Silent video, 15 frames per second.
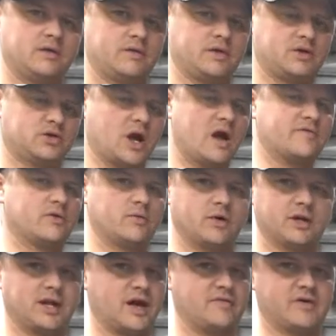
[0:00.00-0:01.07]
the driver
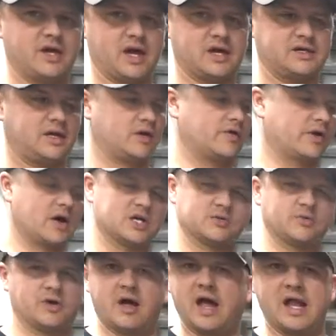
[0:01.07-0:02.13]
wouldn't have any idea or the
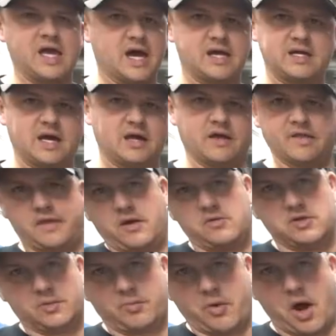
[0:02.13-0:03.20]
customer wouldn't have any idea that there
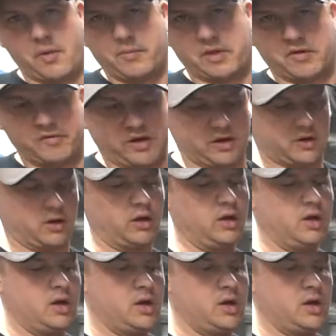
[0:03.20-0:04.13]
was a problem with the vehicle.